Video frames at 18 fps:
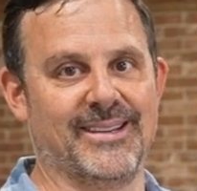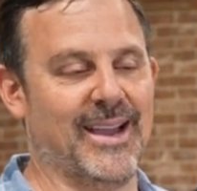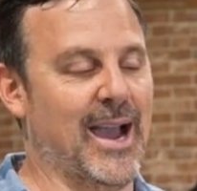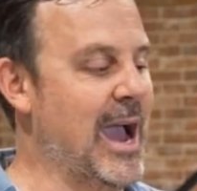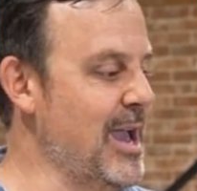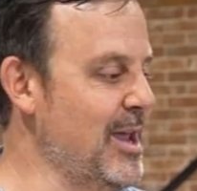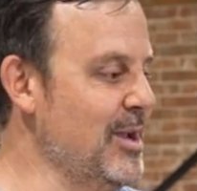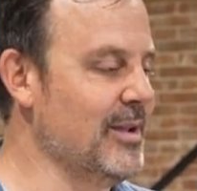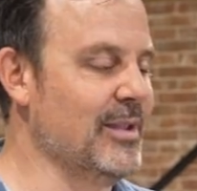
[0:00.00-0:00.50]

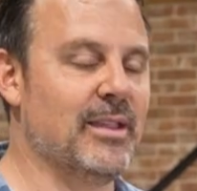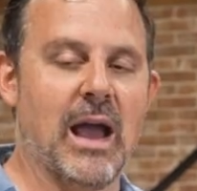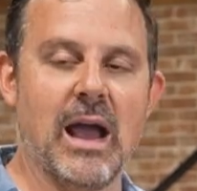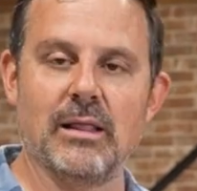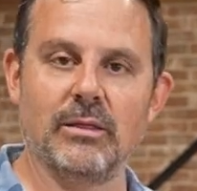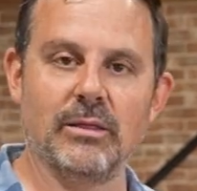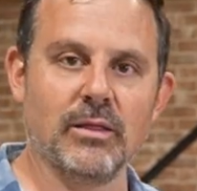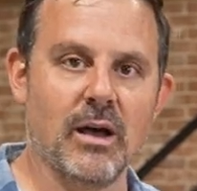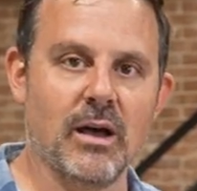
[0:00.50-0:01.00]
I
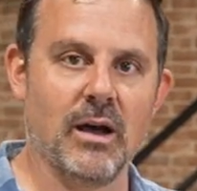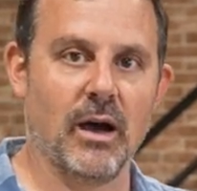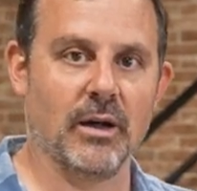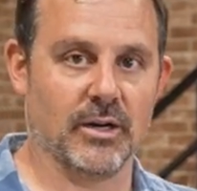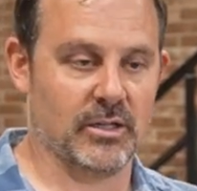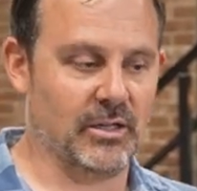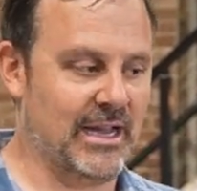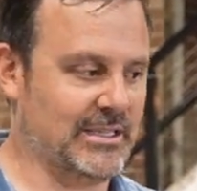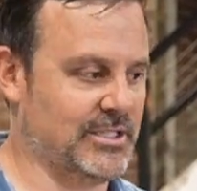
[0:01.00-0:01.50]
love, on a
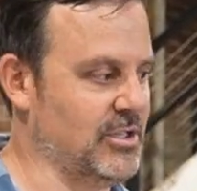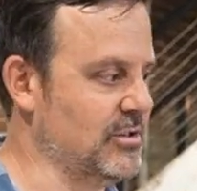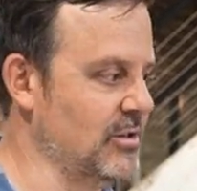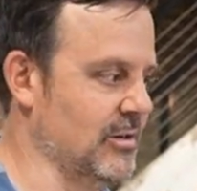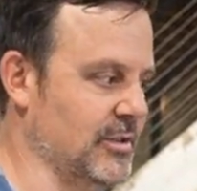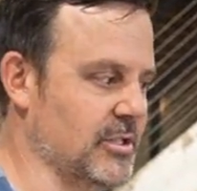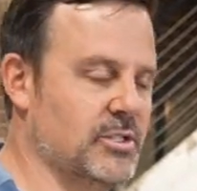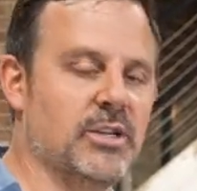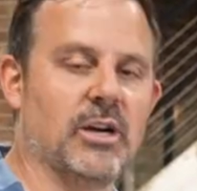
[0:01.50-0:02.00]
classic
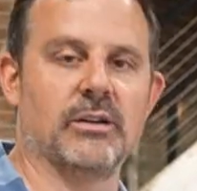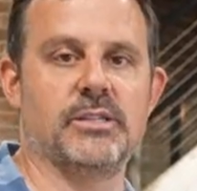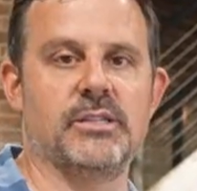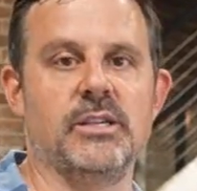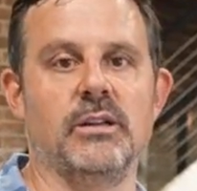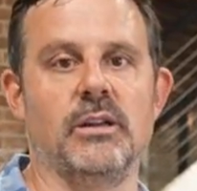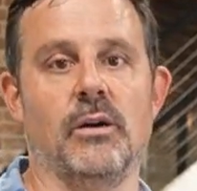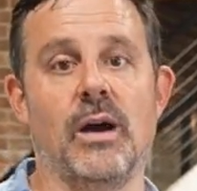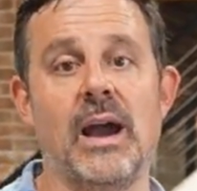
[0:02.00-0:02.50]
car, the
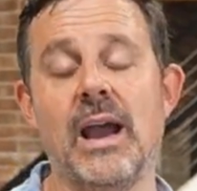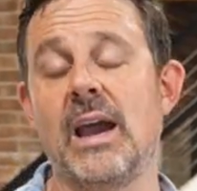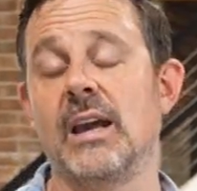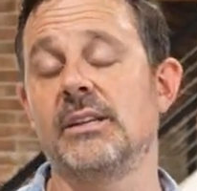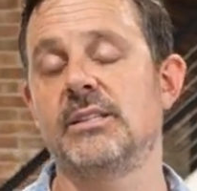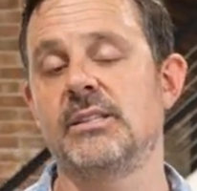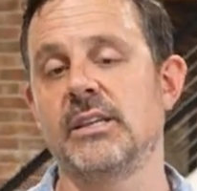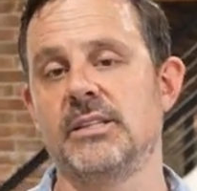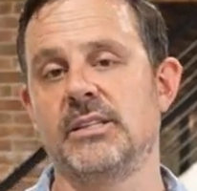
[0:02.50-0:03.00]
tuxedo. I had
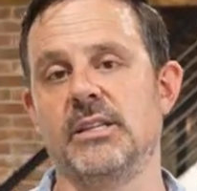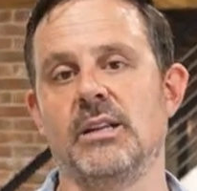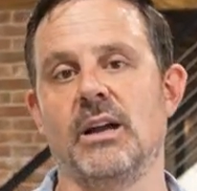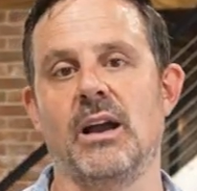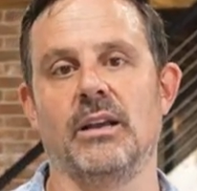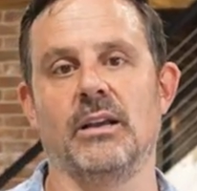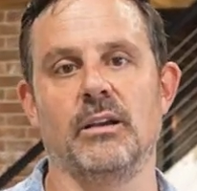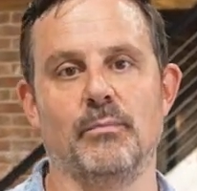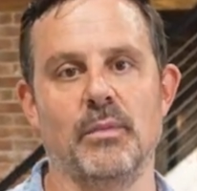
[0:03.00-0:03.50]
a
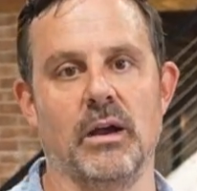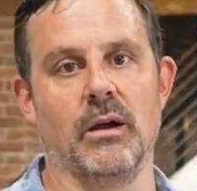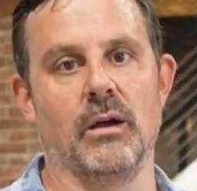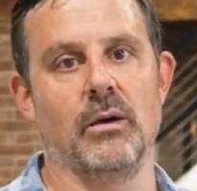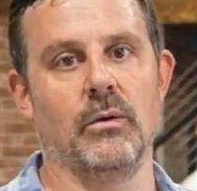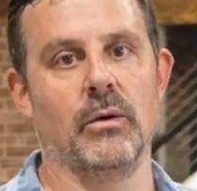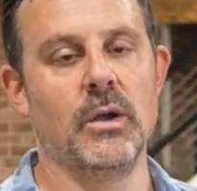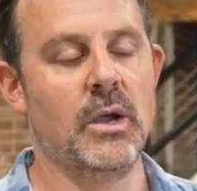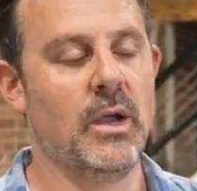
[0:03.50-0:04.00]
69
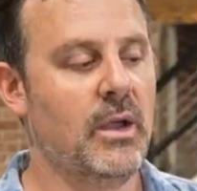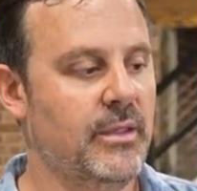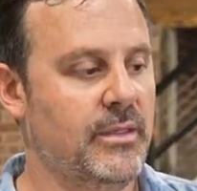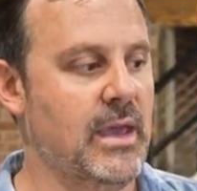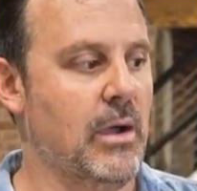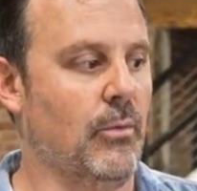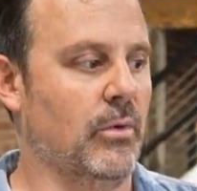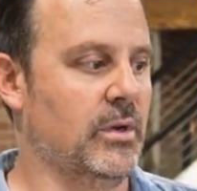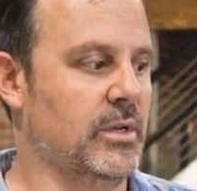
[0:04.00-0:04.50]
Camaro
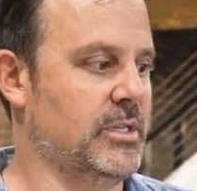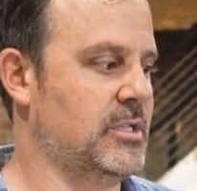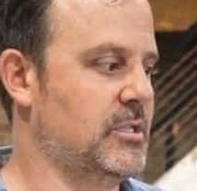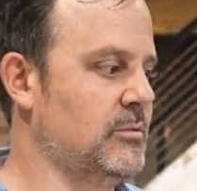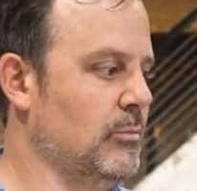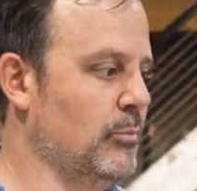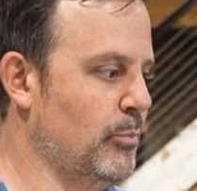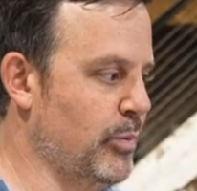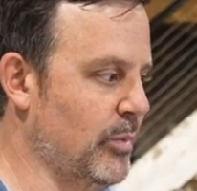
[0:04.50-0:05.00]
that was
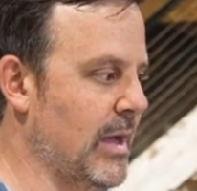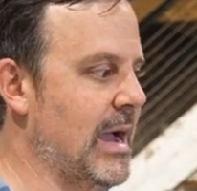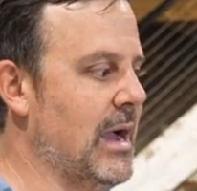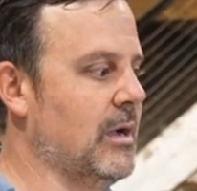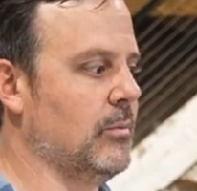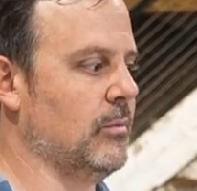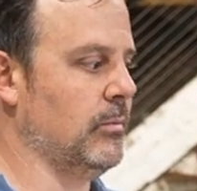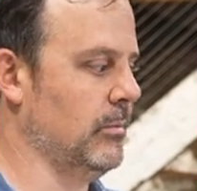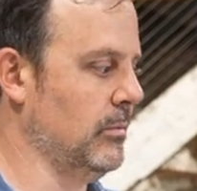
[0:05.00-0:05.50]

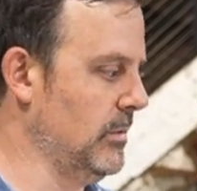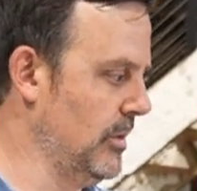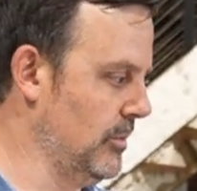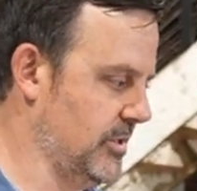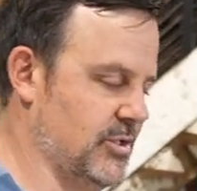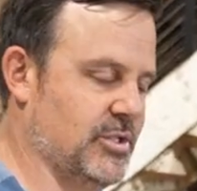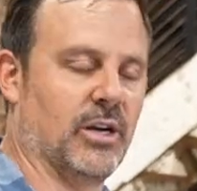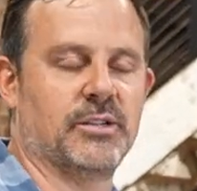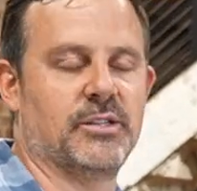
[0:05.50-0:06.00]
black, it
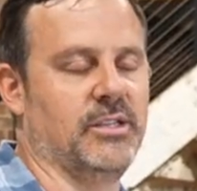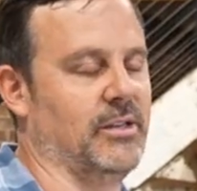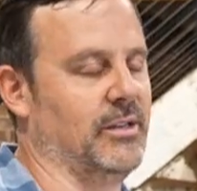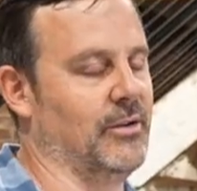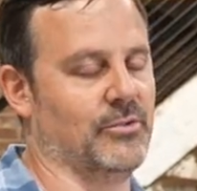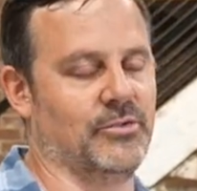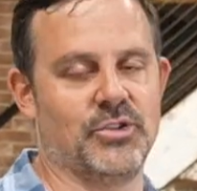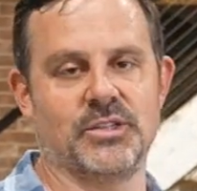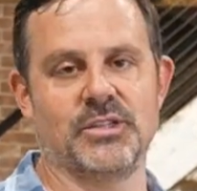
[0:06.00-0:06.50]
was
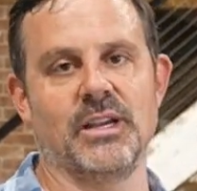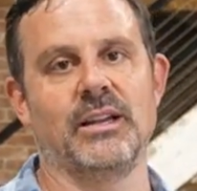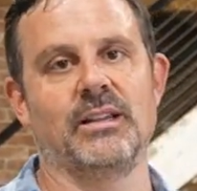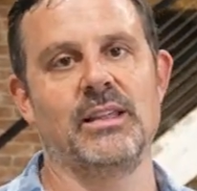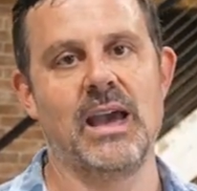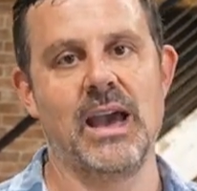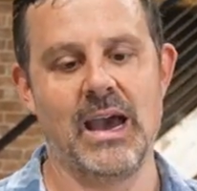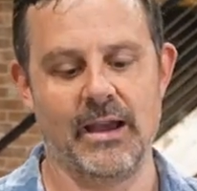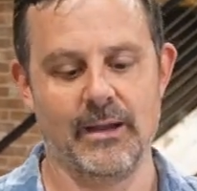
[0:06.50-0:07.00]
tuxedo, just like
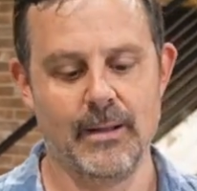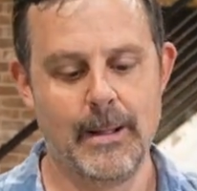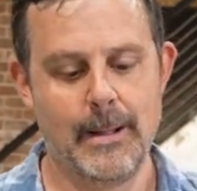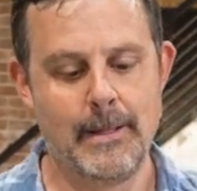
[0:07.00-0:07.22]
that.